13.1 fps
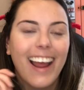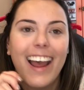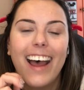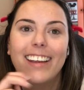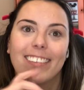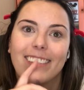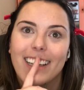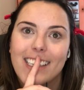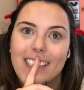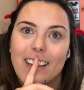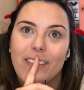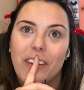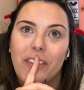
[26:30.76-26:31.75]
And then what else
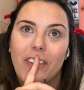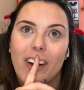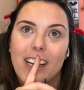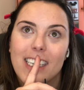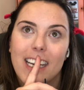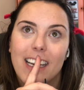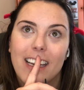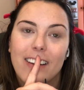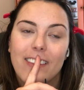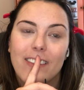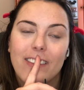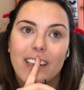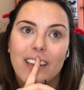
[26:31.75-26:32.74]
have we been watching?
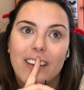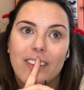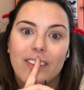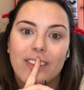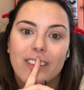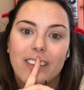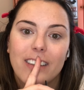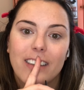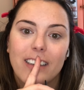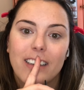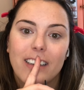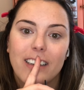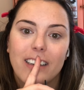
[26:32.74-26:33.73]
We've
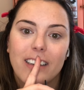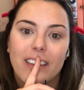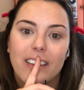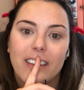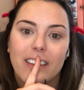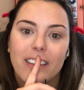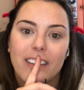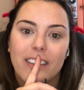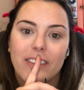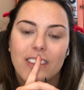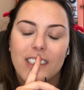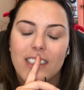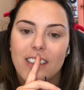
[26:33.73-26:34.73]

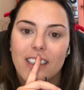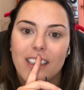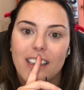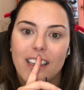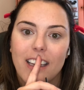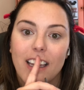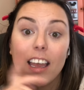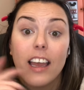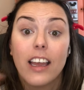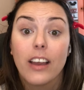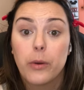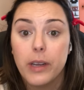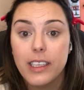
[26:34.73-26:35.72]
just trying to think.
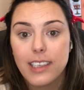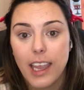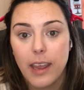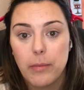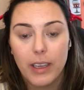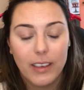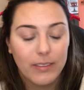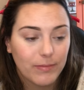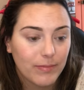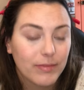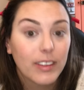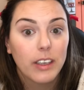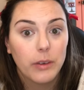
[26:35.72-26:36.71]
Queen's Gambit.
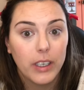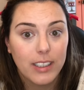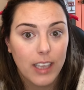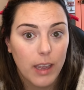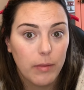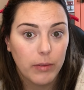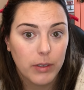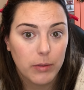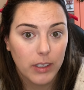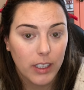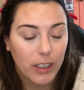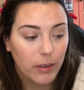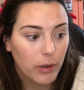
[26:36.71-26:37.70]
Queen's Gambit was
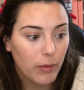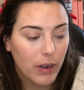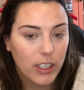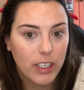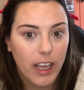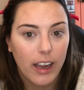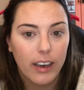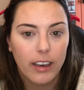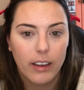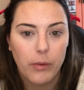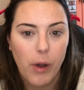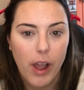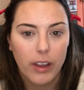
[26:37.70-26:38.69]
really good. We watched that a
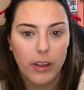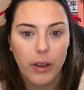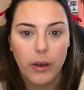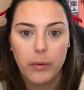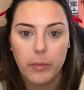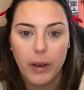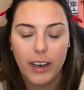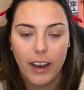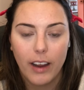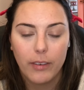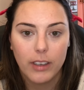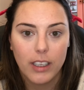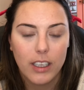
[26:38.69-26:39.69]
while ago, but I
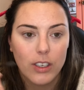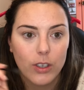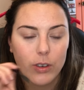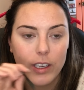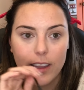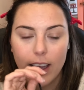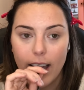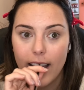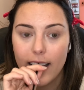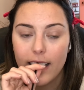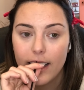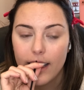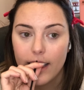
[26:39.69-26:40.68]
really enjoyed
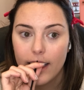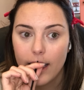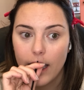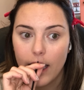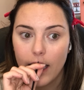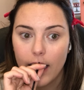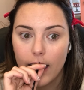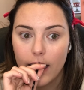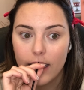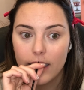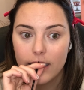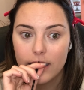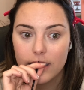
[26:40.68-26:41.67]
that.
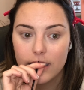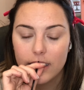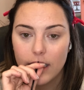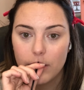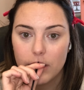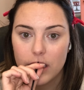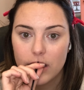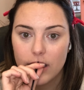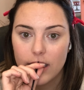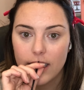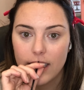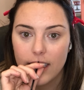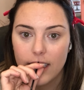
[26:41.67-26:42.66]
And yeah, I'm just trying
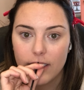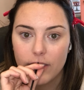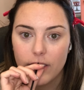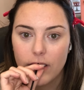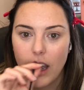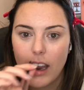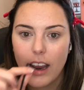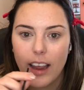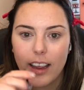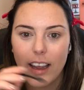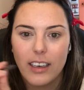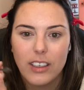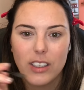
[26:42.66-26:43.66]
to think. I
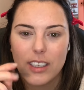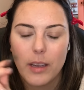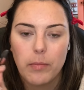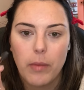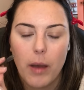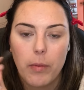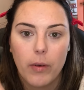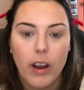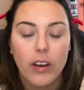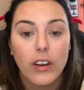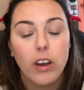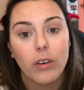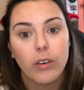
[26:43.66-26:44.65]
kind of just like bop
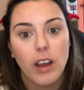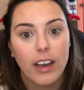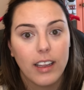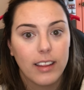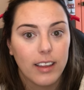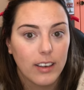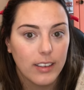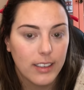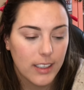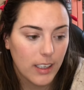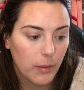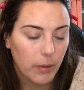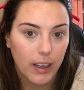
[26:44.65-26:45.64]
around. Oh, anything on
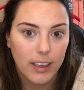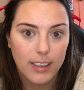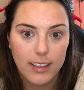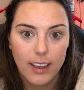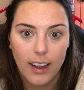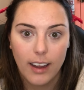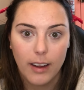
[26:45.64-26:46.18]
Disney Plus.